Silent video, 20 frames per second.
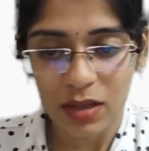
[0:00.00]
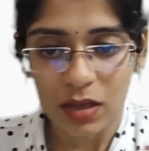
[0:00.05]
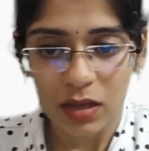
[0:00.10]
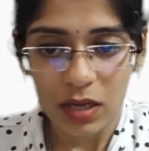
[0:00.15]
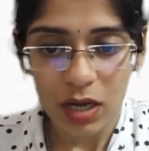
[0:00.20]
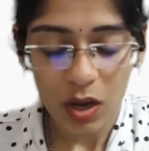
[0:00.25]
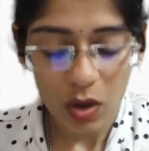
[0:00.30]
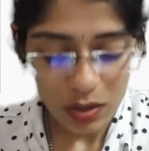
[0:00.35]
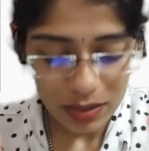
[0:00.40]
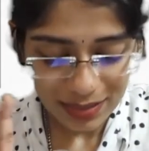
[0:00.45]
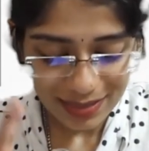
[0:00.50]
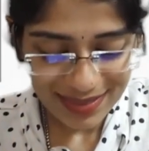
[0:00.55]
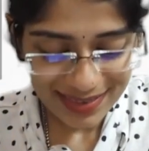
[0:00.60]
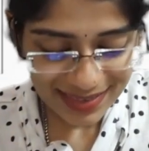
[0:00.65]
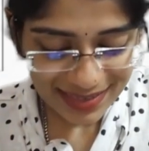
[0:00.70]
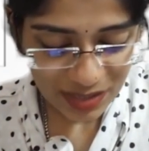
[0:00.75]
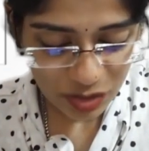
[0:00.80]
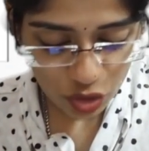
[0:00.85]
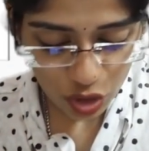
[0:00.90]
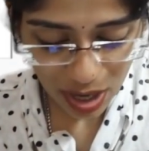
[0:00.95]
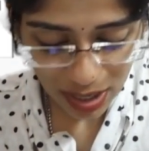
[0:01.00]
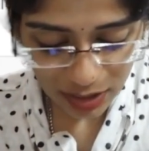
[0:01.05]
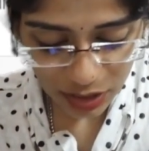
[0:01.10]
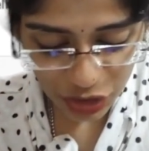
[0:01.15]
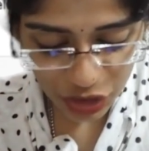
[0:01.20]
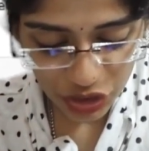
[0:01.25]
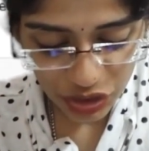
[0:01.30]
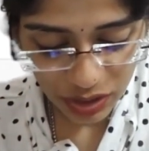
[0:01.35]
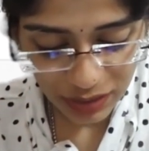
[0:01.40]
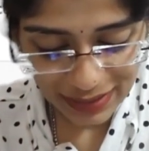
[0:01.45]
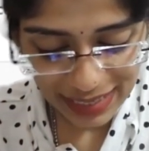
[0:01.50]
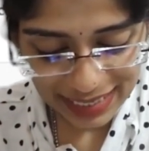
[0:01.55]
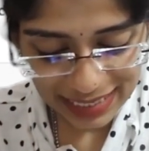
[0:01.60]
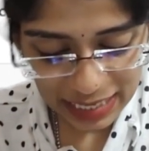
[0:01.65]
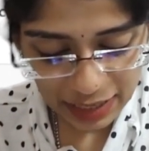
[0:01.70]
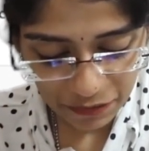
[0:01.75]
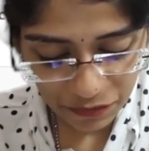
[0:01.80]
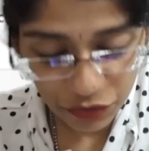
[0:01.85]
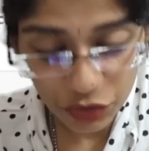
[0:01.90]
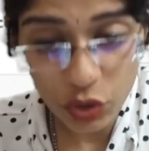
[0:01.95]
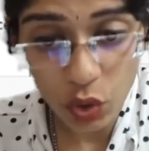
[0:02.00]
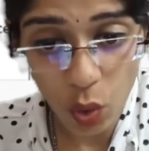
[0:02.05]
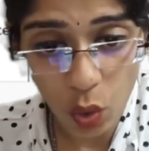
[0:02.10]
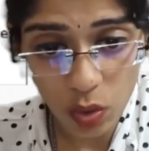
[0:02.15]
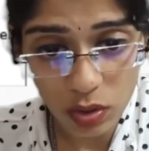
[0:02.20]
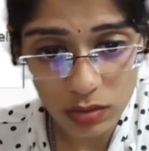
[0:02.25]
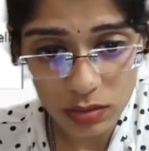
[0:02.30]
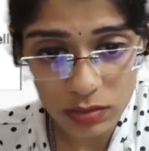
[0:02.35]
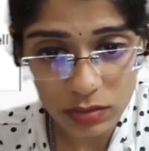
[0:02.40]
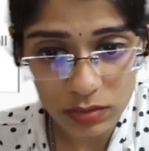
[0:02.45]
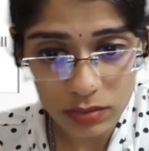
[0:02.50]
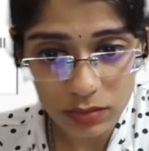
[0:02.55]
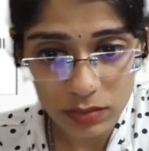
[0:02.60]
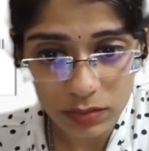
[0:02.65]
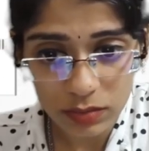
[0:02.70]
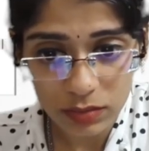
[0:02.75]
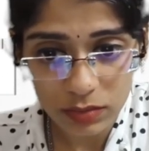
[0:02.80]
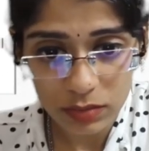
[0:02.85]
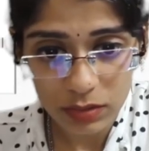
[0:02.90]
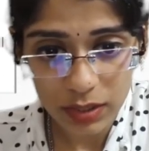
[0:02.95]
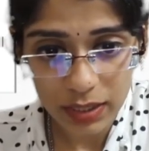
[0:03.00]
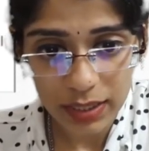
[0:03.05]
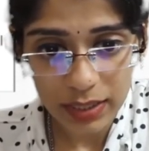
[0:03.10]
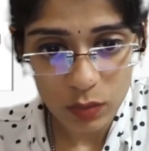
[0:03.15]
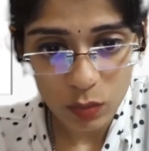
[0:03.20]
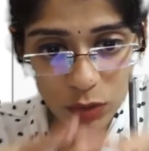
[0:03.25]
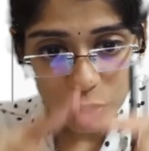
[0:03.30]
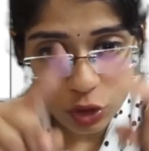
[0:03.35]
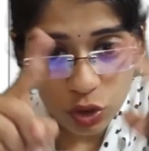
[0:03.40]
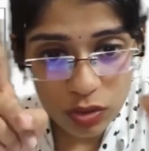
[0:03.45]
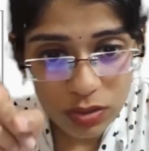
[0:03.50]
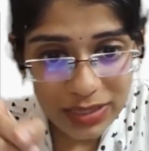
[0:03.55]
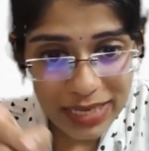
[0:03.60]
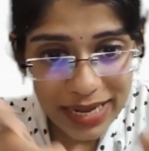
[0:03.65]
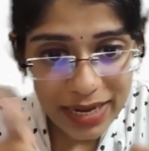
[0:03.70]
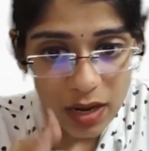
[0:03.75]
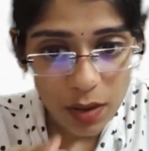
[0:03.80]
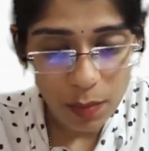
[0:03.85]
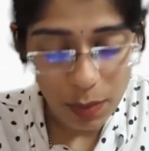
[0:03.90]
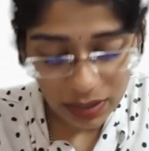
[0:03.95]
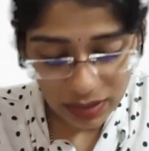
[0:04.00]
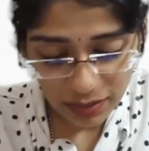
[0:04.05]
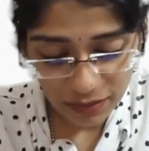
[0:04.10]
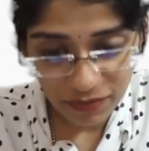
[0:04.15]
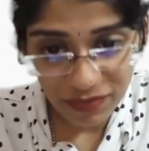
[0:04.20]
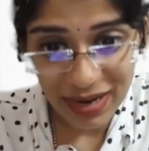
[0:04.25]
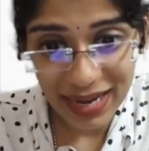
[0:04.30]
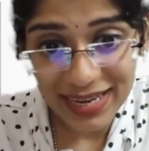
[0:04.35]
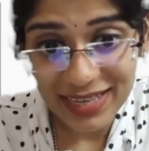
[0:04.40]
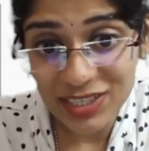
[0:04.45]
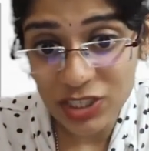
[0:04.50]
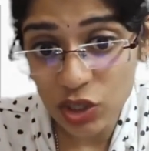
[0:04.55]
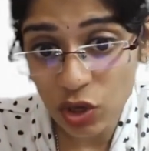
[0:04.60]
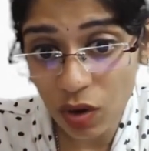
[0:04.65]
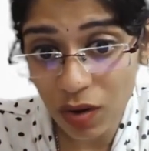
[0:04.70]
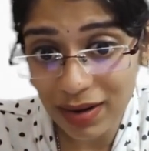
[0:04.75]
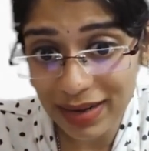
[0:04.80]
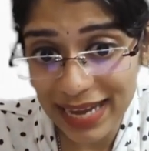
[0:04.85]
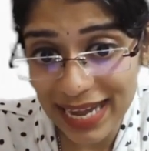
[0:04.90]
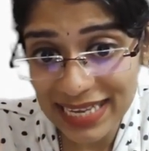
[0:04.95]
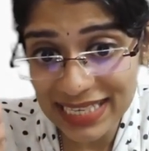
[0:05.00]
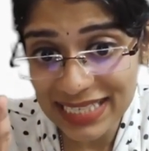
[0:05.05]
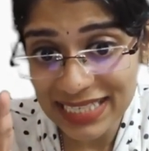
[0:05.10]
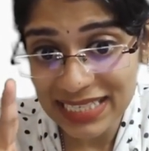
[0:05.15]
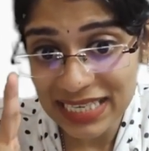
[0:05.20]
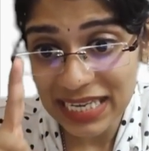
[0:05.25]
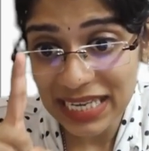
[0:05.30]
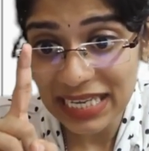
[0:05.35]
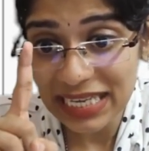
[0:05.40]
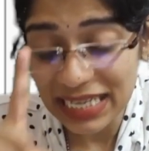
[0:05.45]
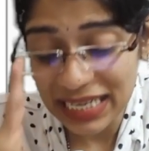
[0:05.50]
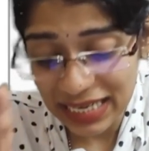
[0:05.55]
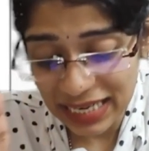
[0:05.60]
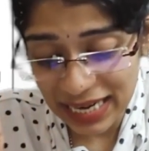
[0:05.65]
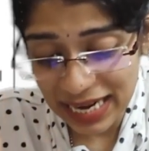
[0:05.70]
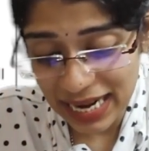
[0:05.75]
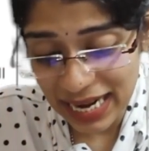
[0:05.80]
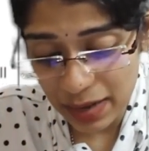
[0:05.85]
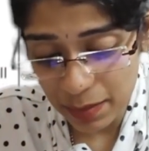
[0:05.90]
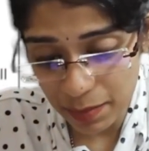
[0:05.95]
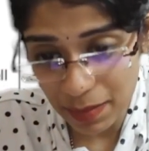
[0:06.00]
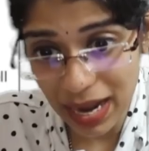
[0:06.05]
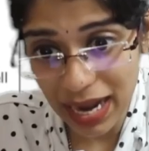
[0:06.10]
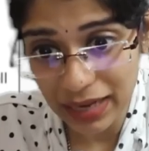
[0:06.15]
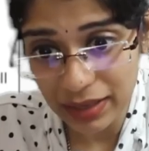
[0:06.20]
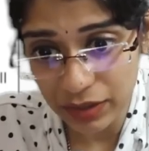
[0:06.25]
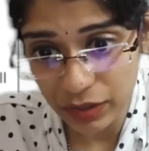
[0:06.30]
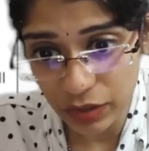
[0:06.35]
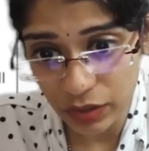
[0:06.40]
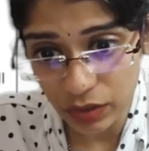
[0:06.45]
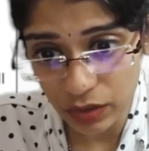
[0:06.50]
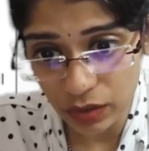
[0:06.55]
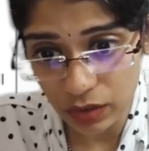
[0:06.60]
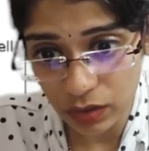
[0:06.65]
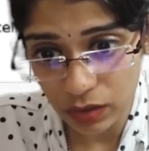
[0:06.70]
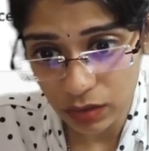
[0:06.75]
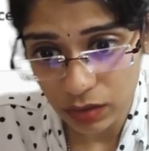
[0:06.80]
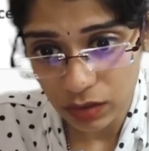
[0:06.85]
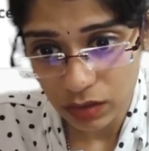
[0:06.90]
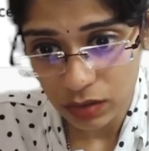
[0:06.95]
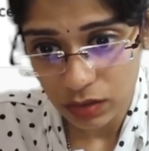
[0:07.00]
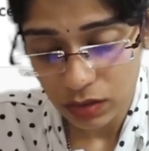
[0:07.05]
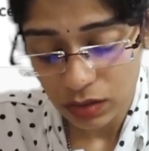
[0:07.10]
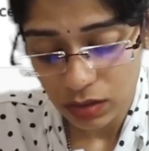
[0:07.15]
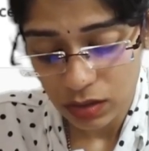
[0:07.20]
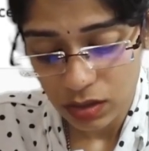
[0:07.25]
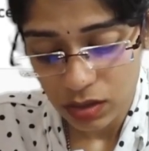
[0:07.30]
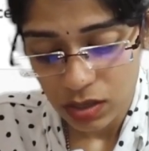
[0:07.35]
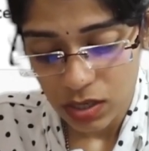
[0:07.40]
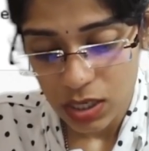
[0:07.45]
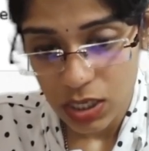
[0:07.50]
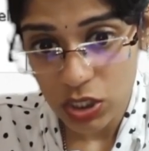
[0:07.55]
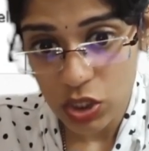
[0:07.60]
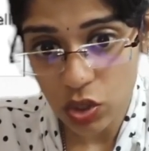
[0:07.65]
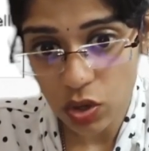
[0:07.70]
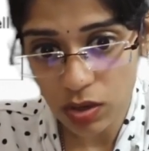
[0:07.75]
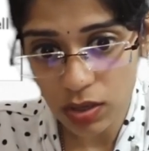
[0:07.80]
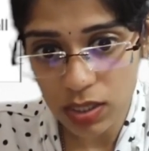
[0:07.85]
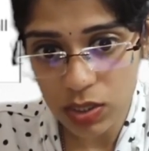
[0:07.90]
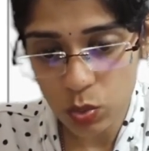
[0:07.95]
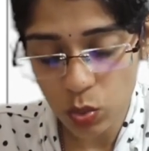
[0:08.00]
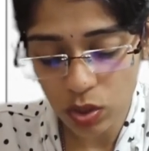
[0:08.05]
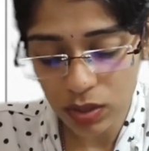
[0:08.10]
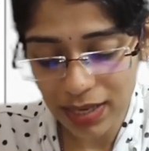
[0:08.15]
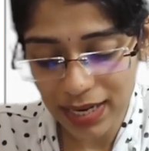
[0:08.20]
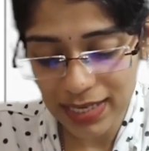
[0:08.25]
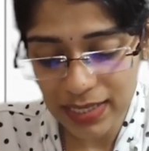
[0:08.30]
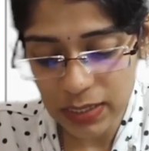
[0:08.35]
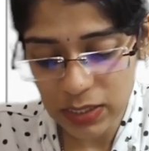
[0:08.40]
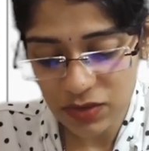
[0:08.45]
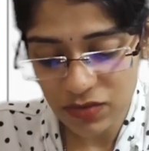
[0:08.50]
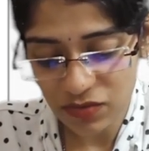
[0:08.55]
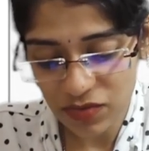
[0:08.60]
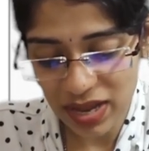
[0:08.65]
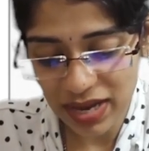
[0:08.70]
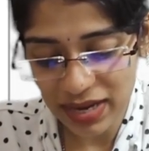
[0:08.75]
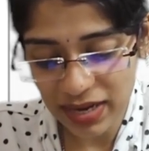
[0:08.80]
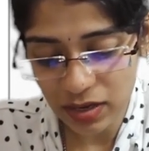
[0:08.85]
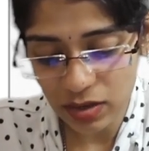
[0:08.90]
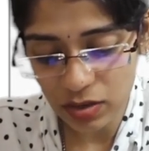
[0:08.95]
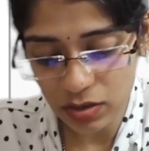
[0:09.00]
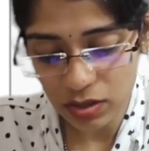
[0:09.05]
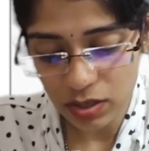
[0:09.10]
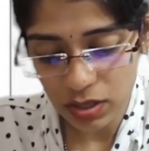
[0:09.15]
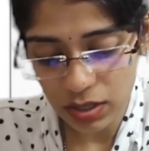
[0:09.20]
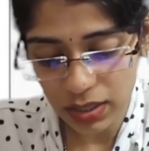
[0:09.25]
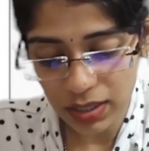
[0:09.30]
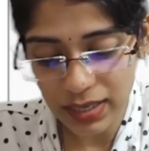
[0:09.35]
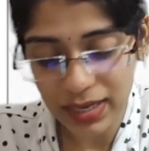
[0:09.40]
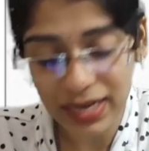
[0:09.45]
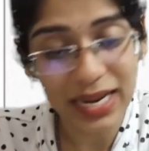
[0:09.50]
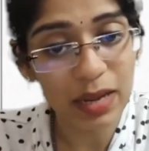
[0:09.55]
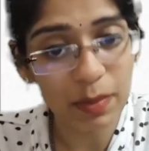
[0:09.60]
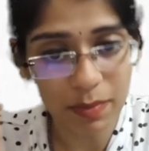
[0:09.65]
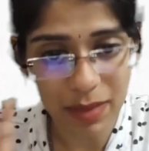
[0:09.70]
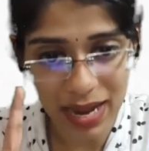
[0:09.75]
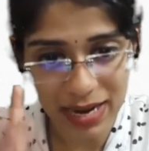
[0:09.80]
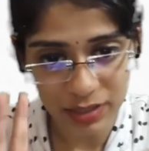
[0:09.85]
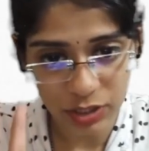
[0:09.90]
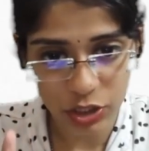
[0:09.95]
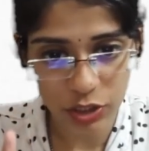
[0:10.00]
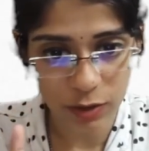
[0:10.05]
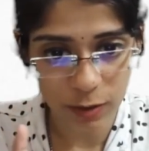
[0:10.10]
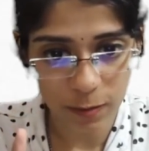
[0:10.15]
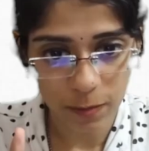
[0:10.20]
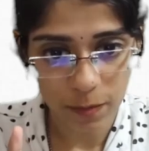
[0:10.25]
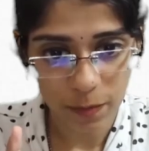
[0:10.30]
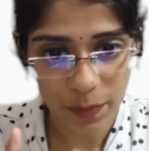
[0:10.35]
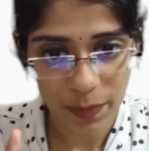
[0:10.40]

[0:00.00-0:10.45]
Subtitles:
Now this structure that I have drawn, okay, which looks like a butterfly, is called as grey matter. It's called as what, guys? Very good, grey matter.